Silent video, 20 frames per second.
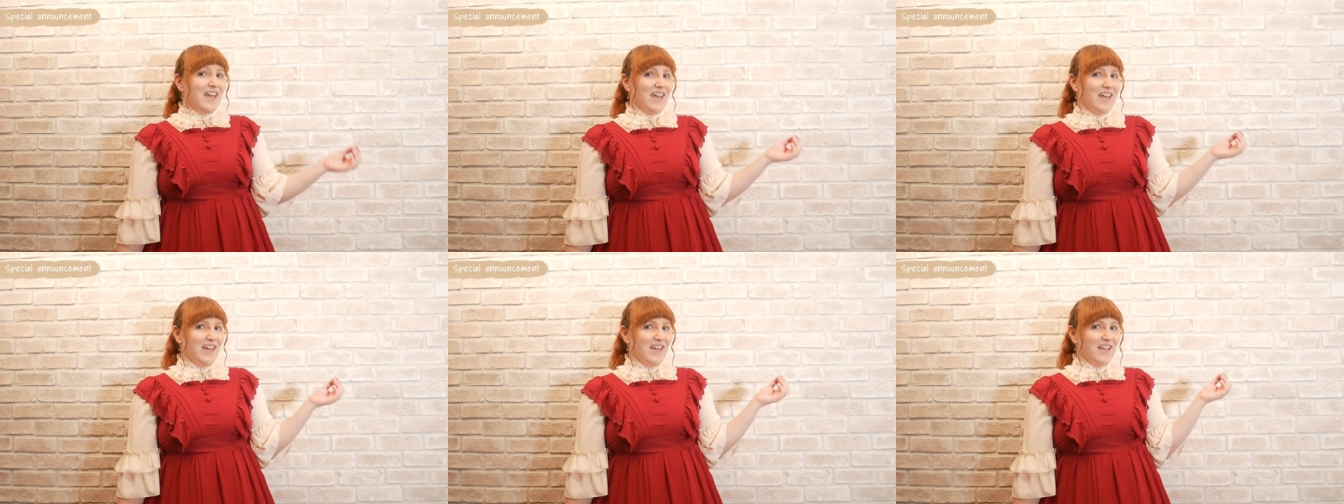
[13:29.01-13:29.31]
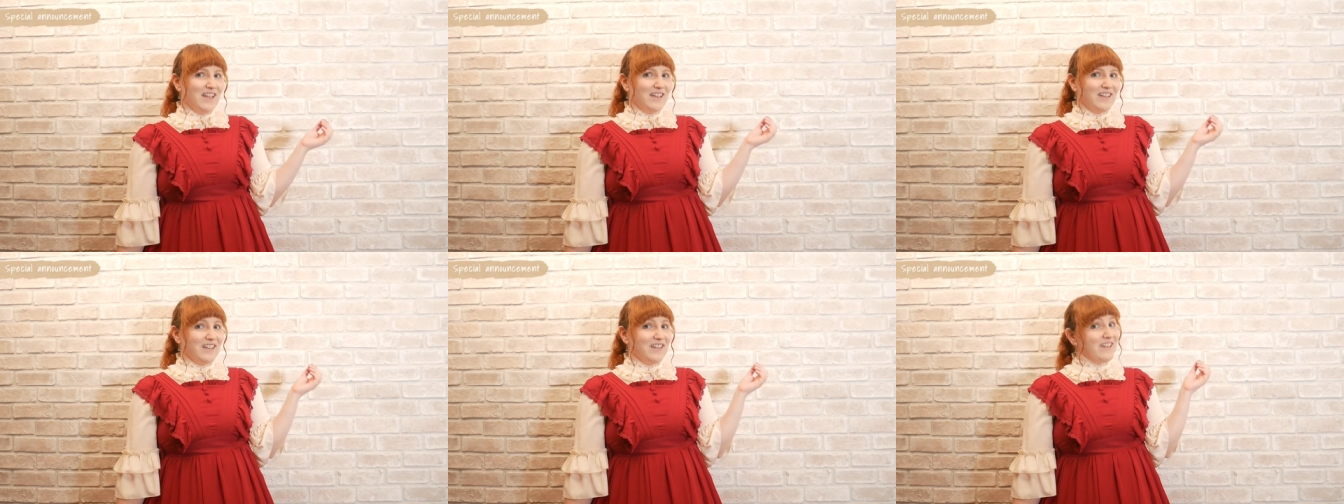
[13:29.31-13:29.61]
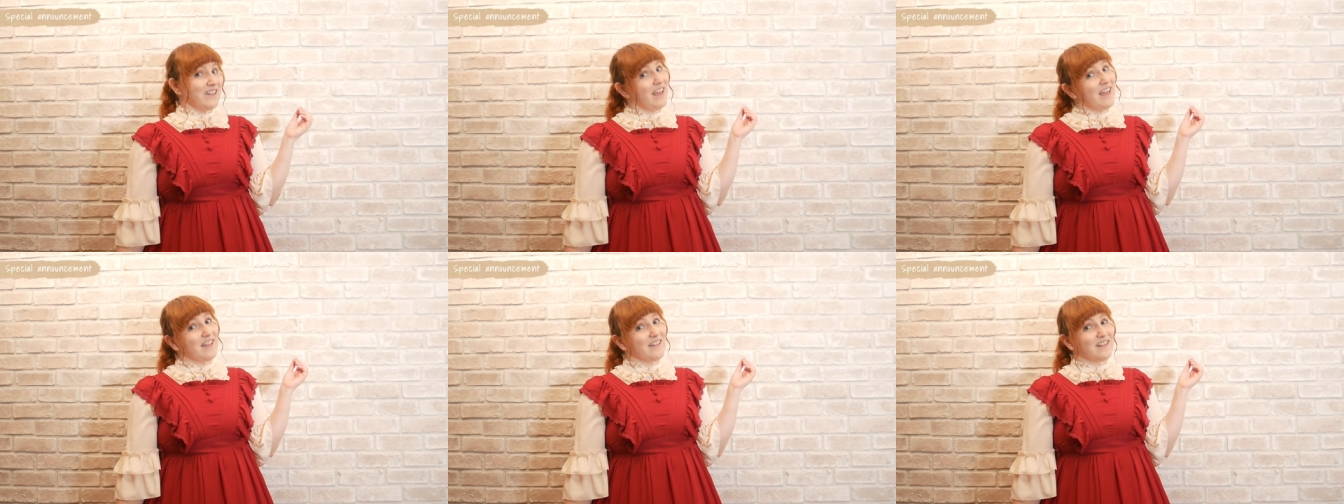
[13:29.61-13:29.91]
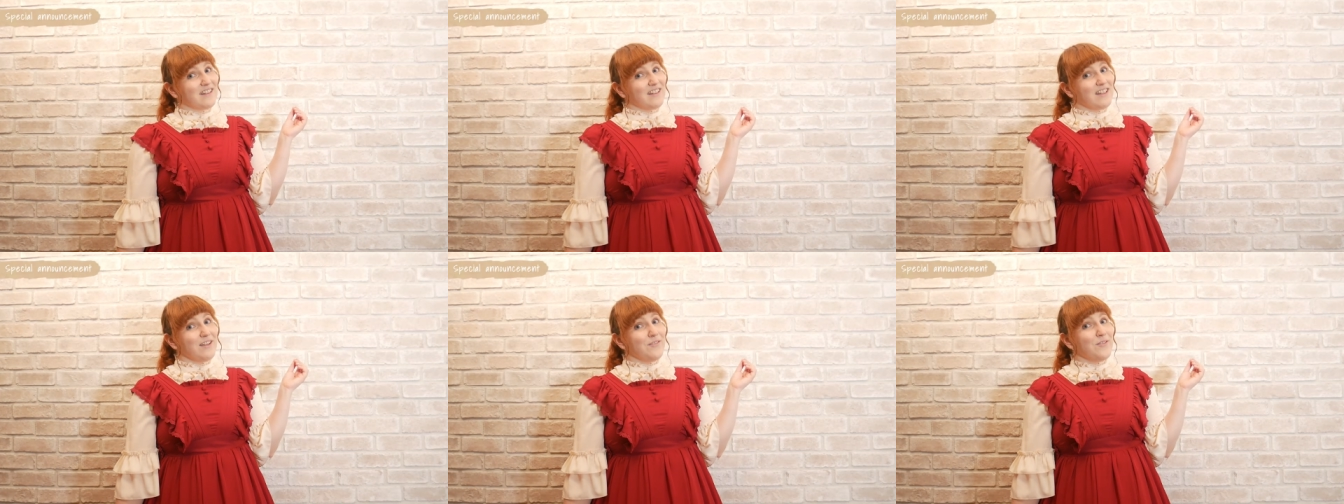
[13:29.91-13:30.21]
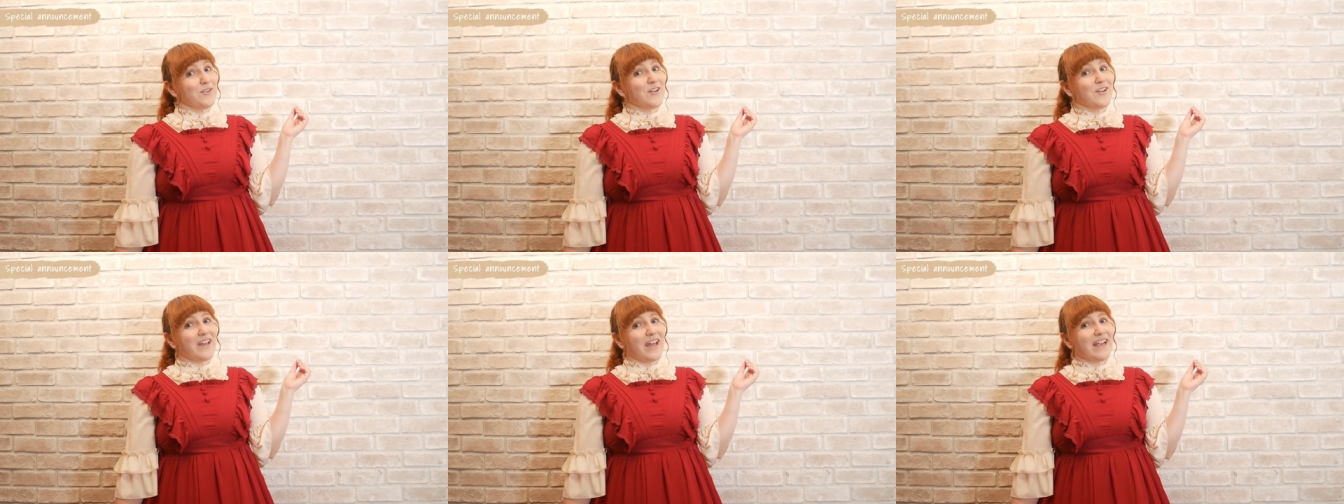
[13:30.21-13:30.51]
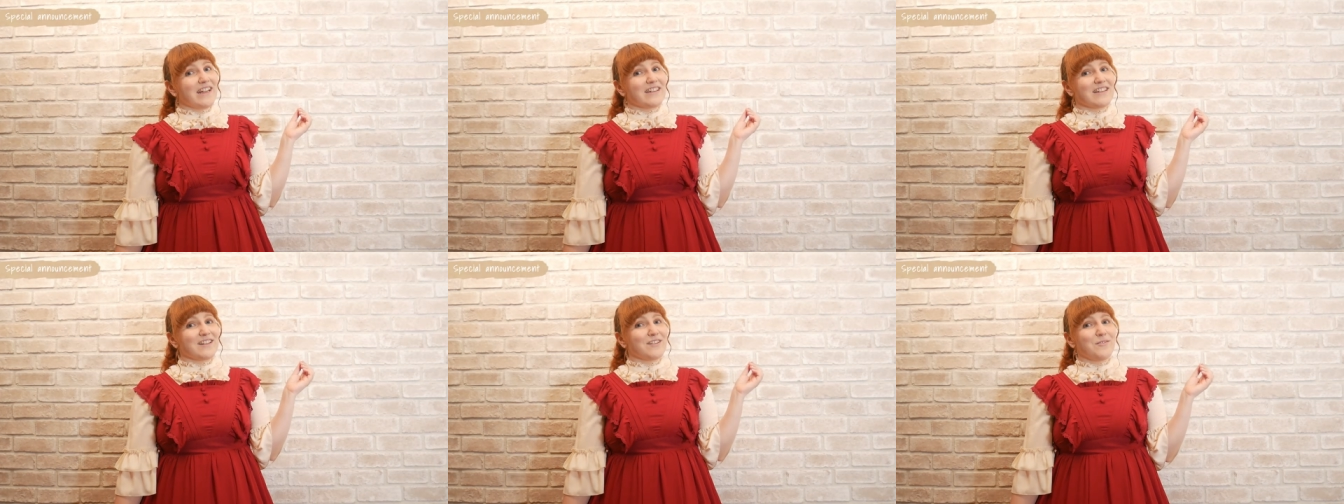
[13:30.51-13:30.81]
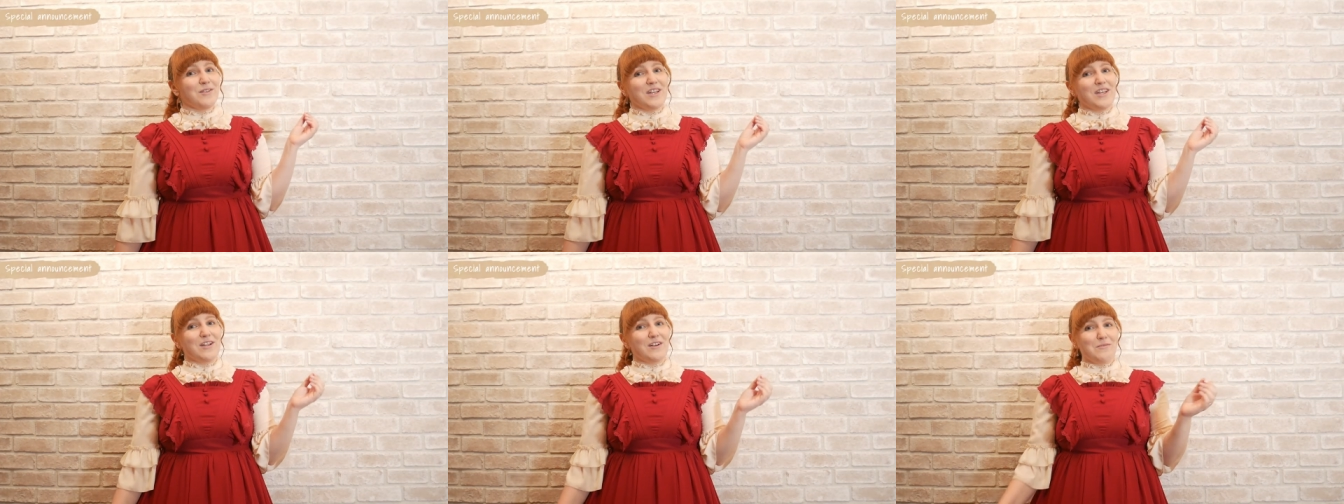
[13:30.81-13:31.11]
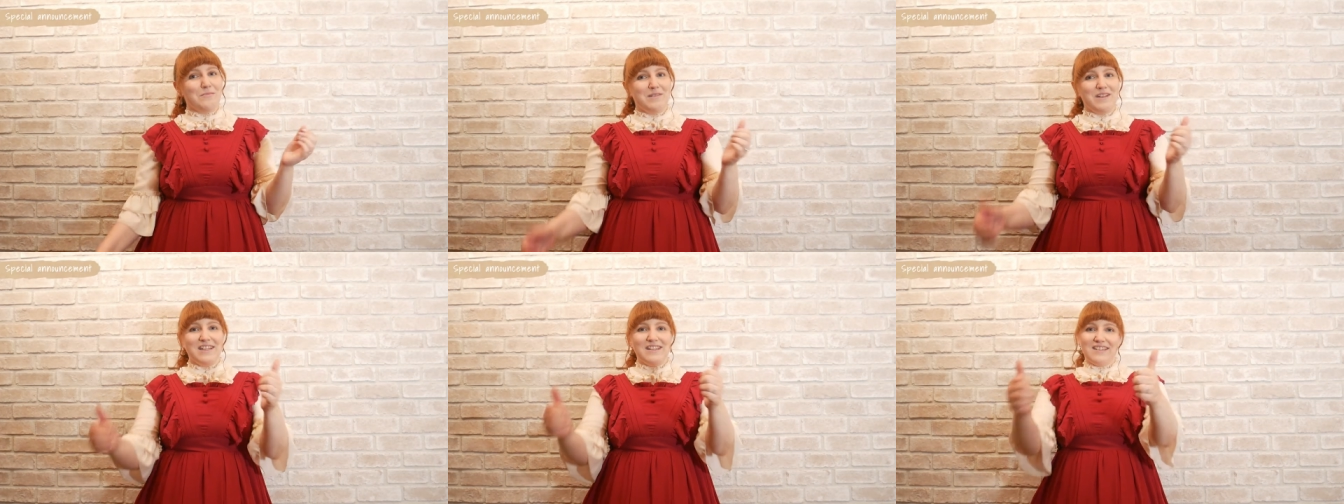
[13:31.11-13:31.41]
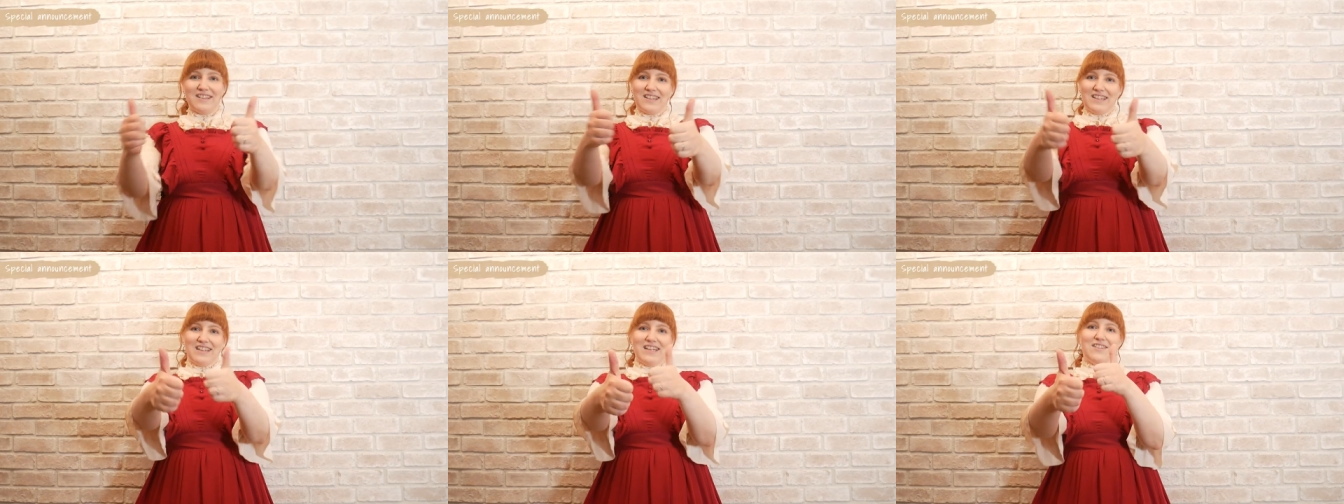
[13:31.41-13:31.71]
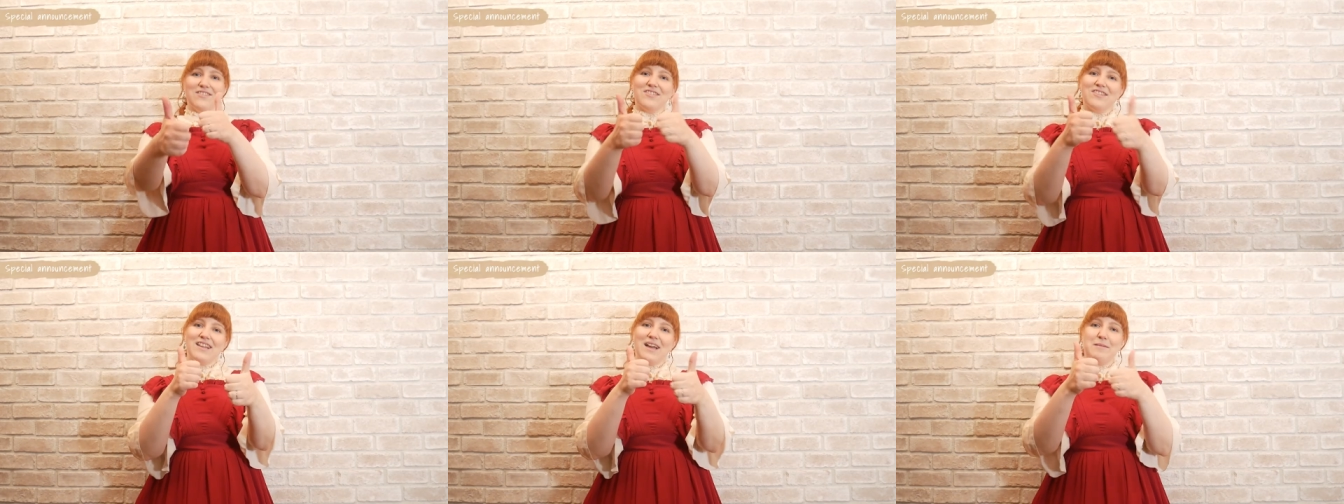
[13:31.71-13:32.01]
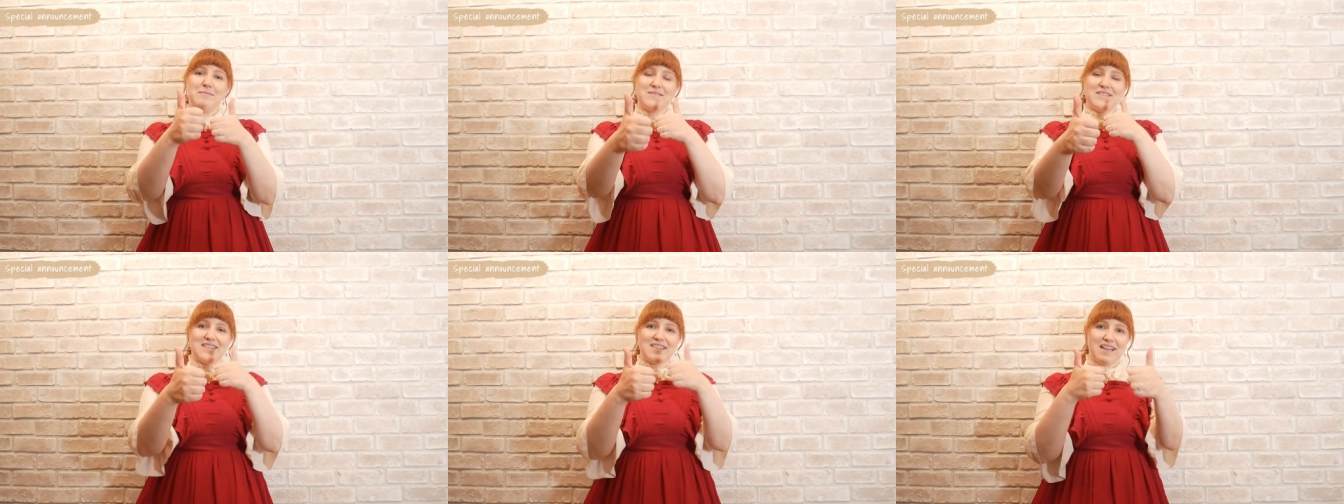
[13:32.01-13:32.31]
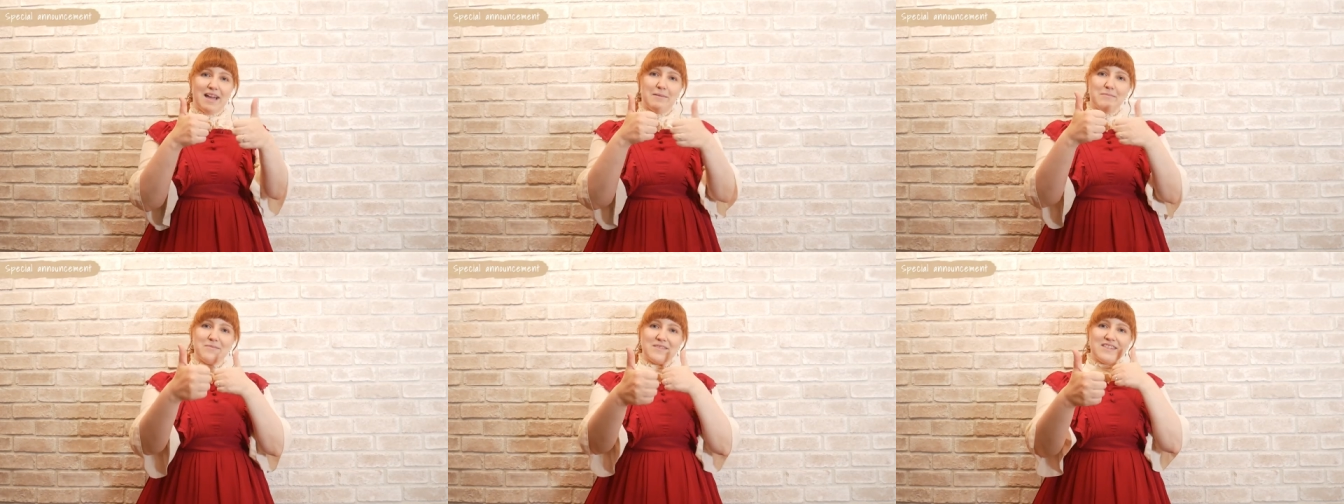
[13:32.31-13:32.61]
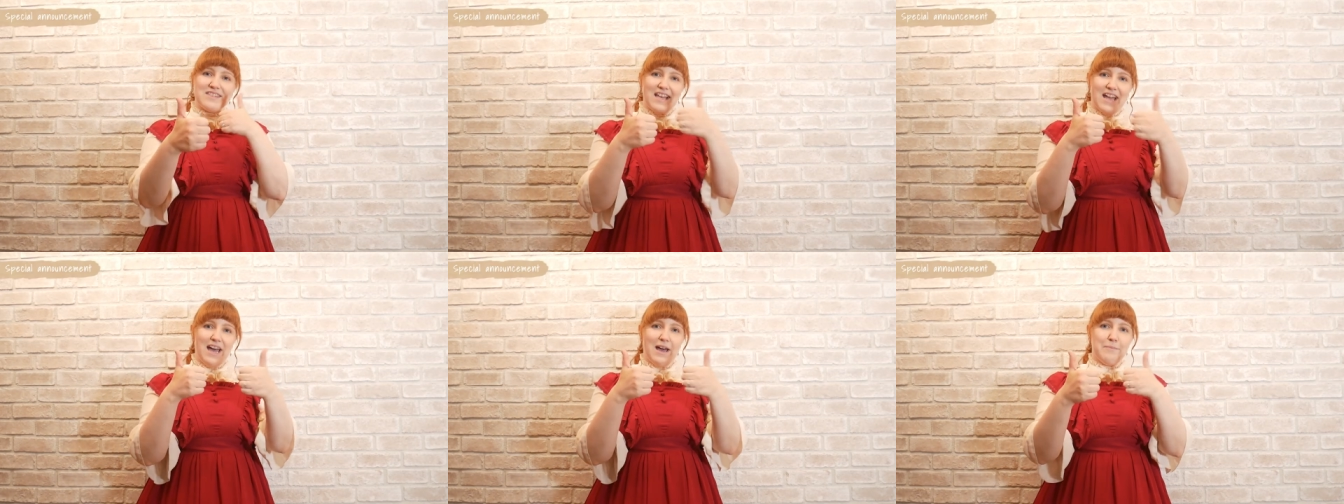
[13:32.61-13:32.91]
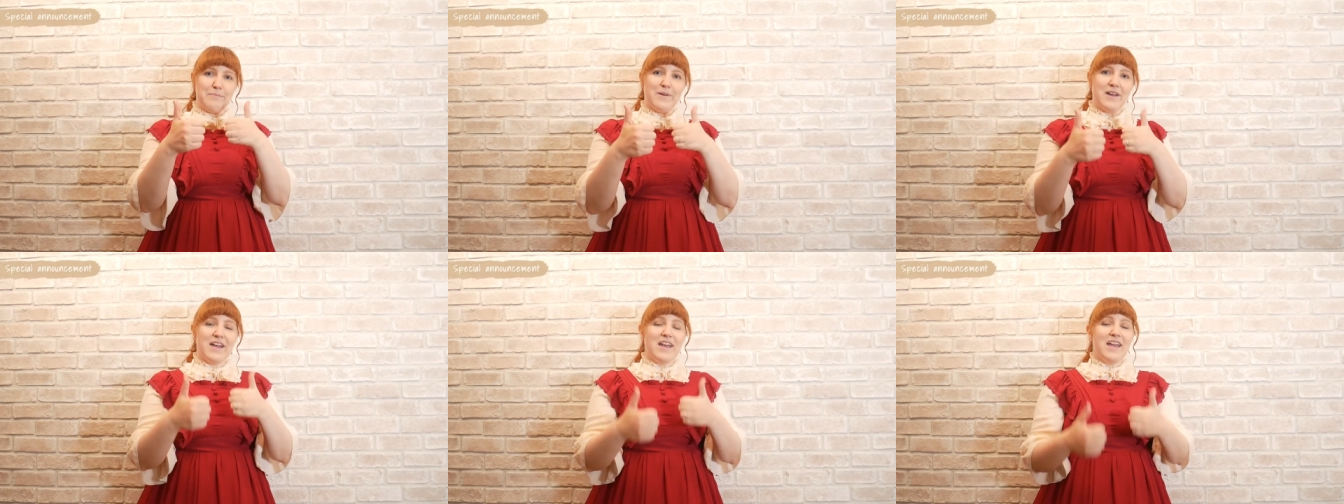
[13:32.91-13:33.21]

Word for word: And yes, if you like this video, please leave some thumbs up